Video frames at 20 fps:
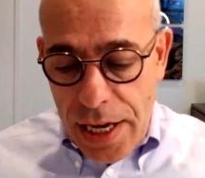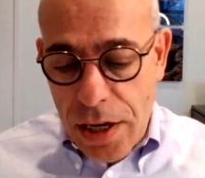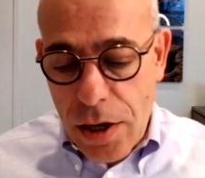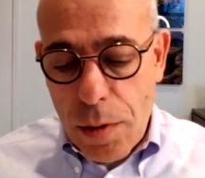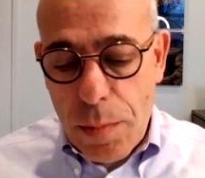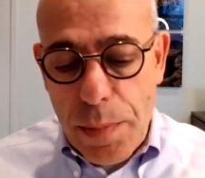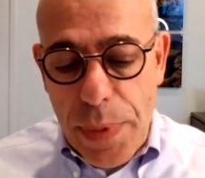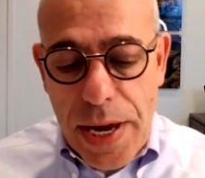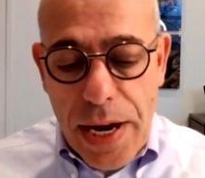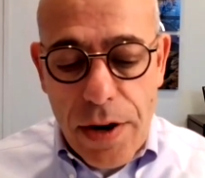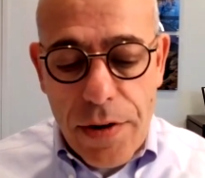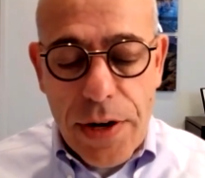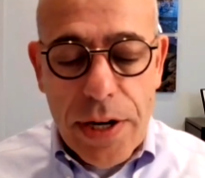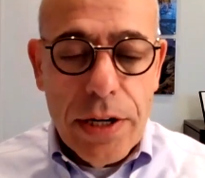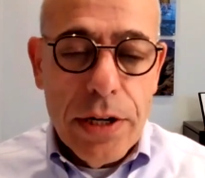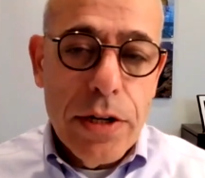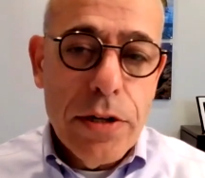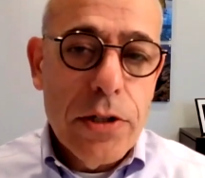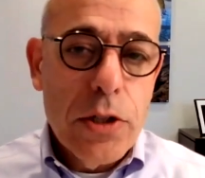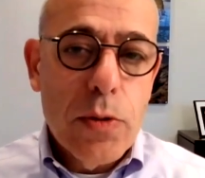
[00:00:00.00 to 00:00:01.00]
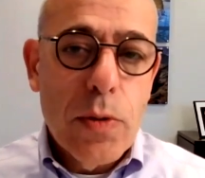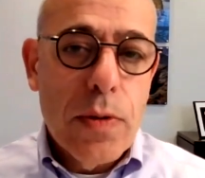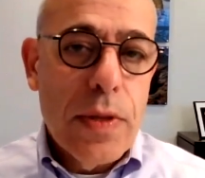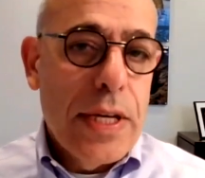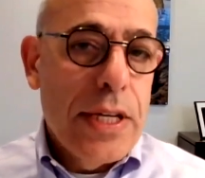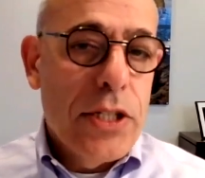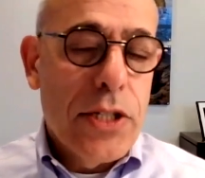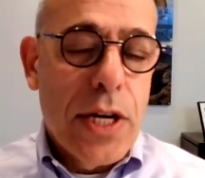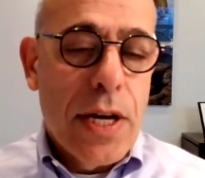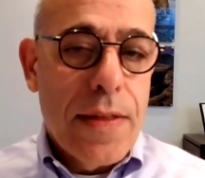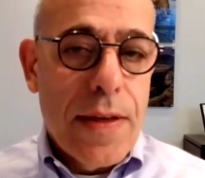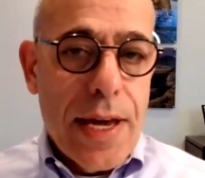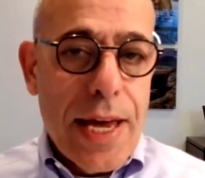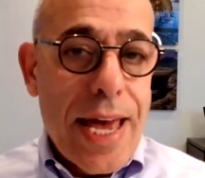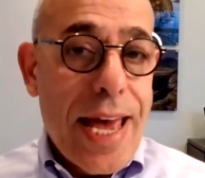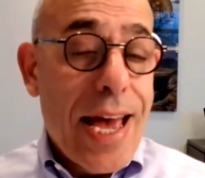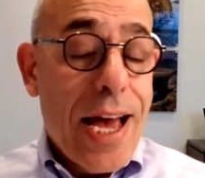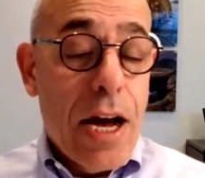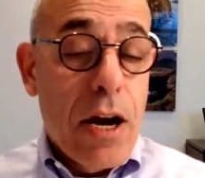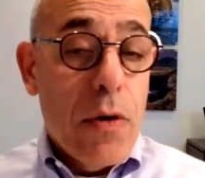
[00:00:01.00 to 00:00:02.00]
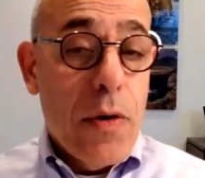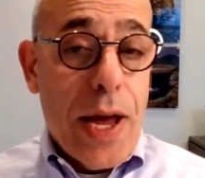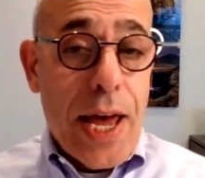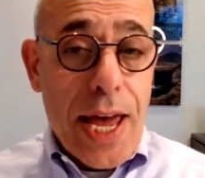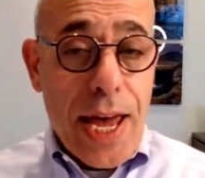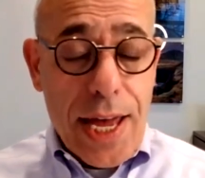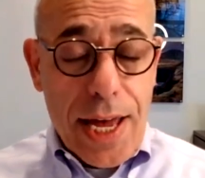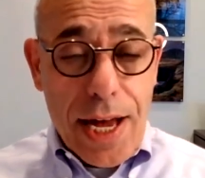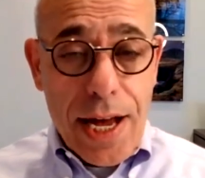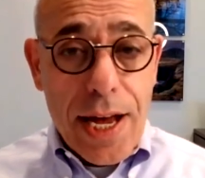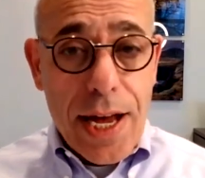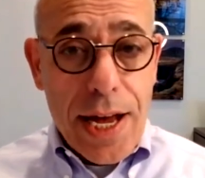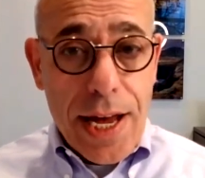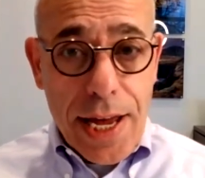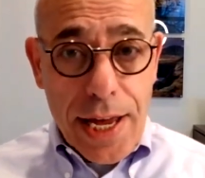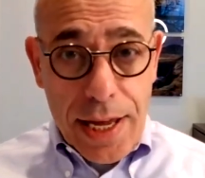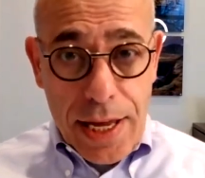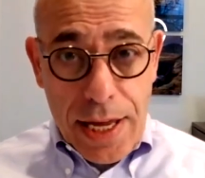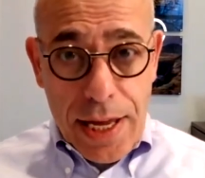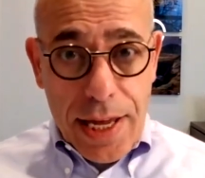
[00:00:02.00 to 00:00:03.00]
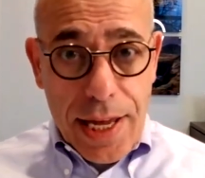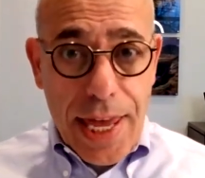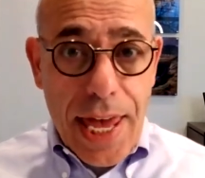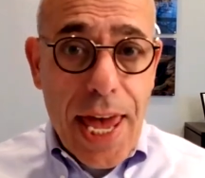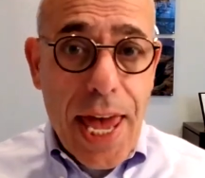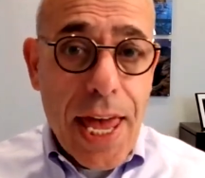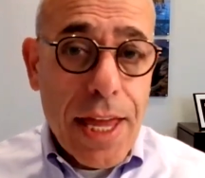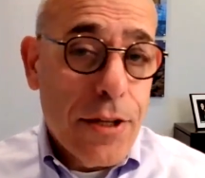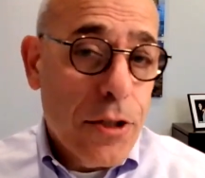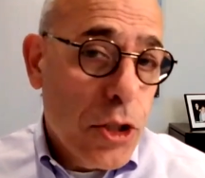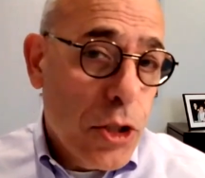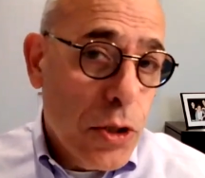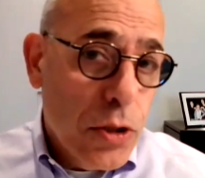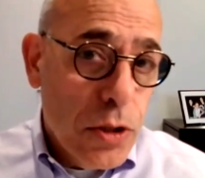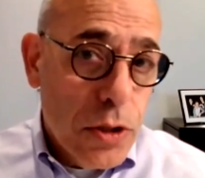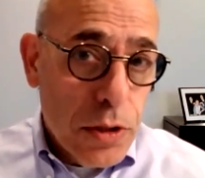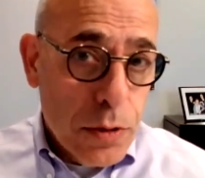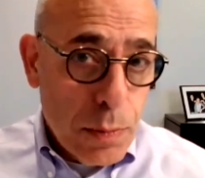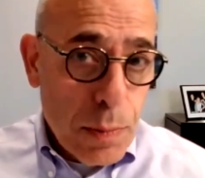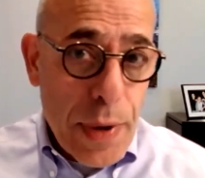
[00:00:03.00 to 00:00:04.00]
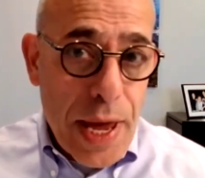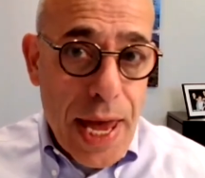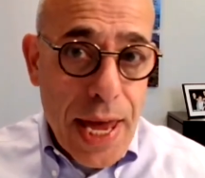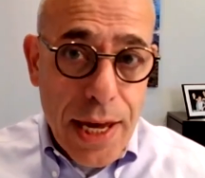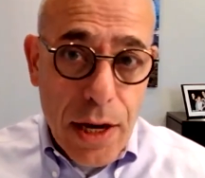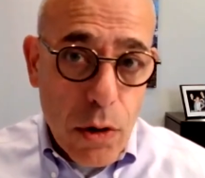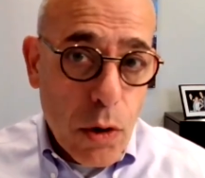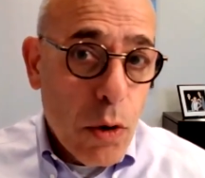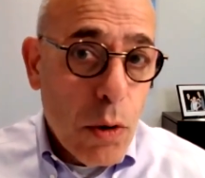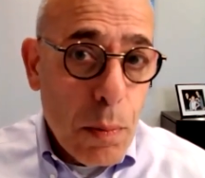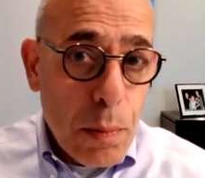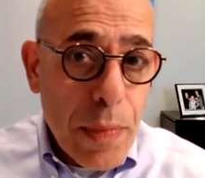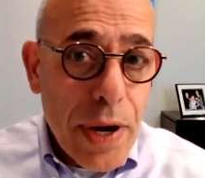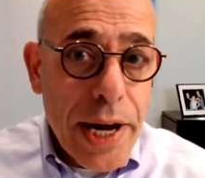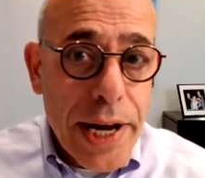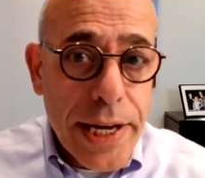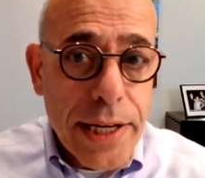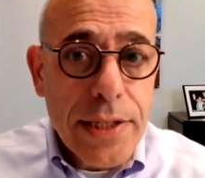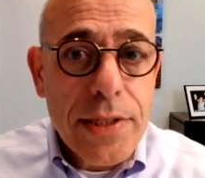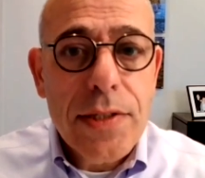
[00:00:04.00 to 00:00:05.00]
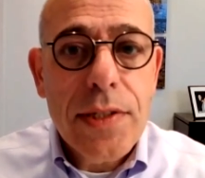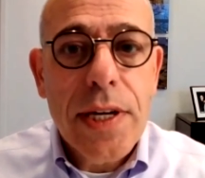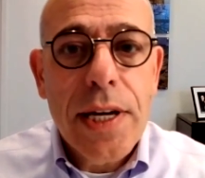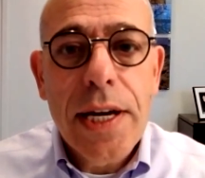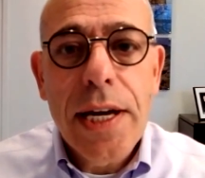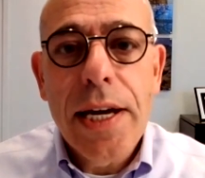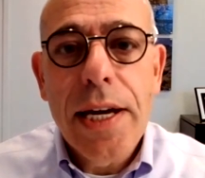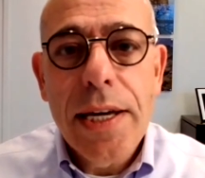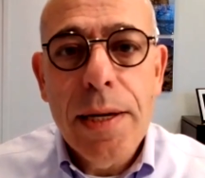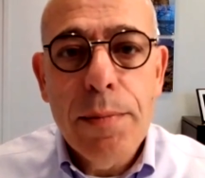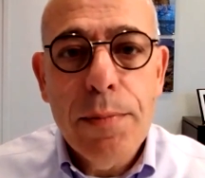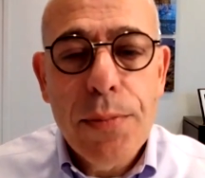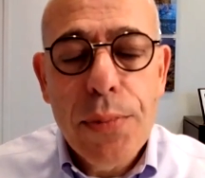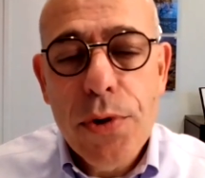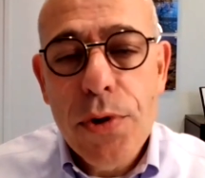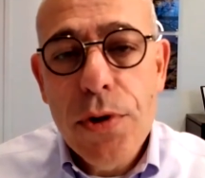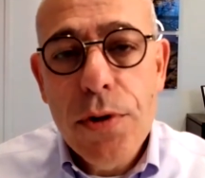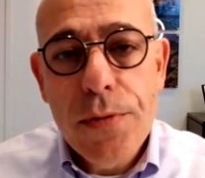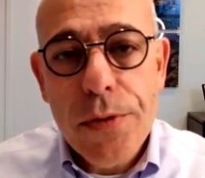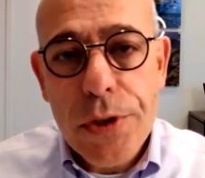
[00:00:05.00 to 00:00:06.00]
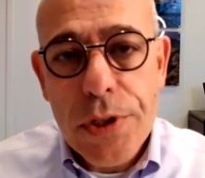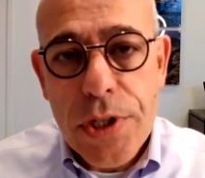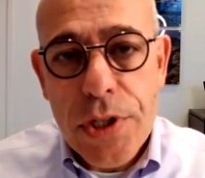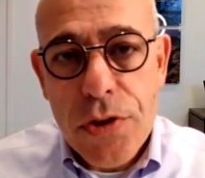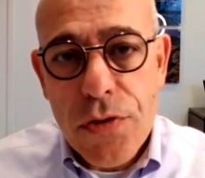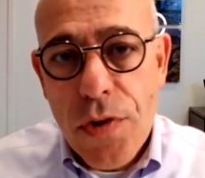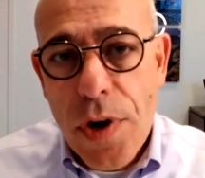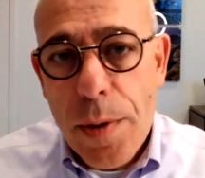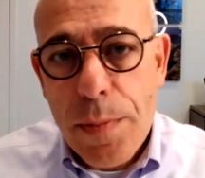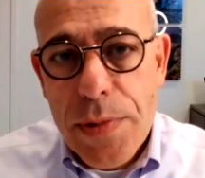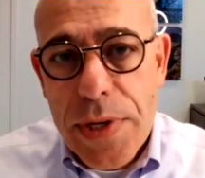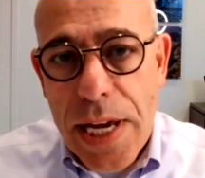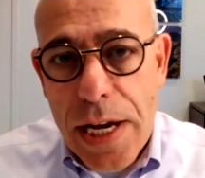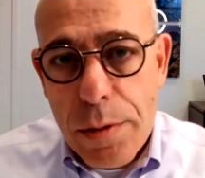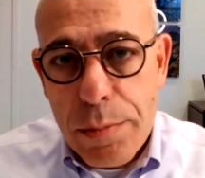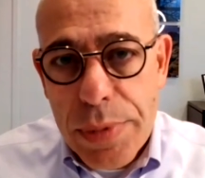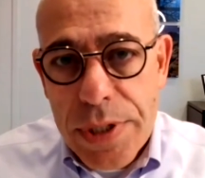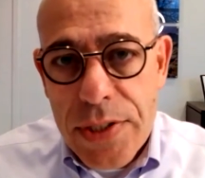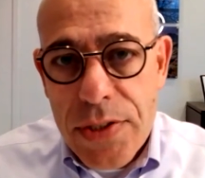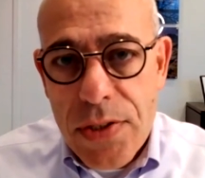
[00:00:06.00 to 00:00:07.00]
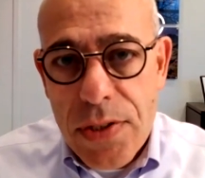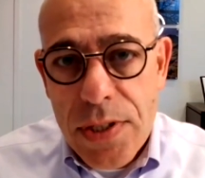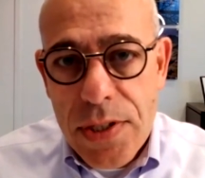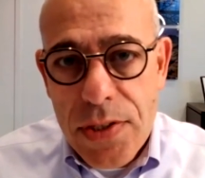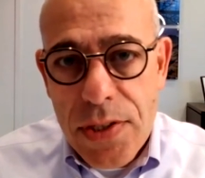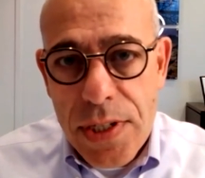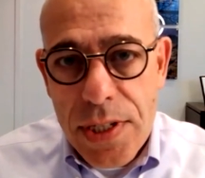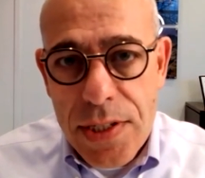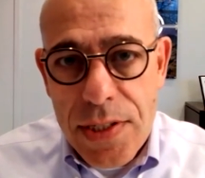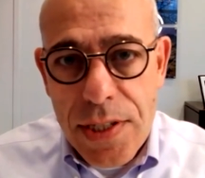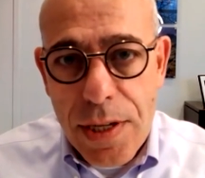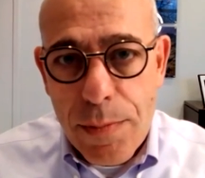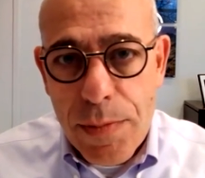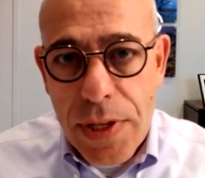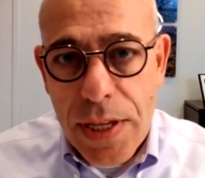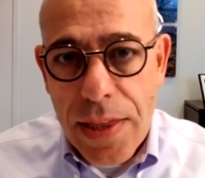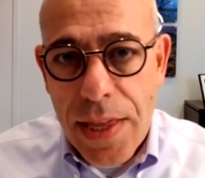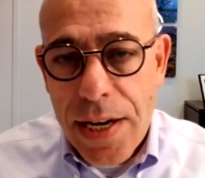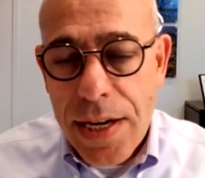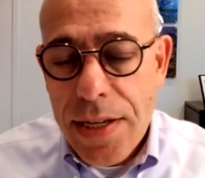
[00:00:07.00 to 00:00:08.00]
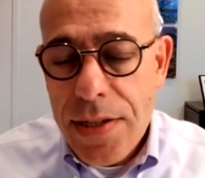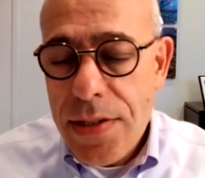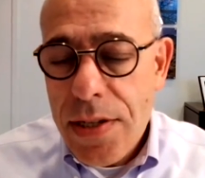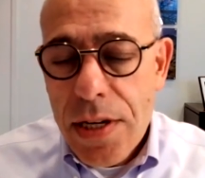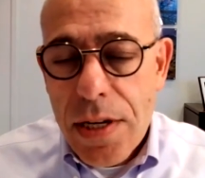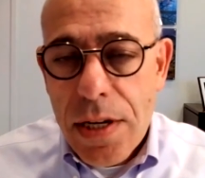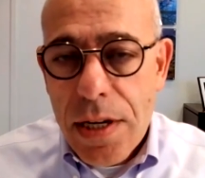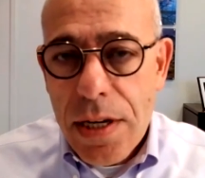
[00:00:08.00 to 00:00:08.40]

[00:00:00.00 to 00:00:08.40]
comparing notes with each other how AI can, should, may, or might improve or disrupt our business, and it's something that is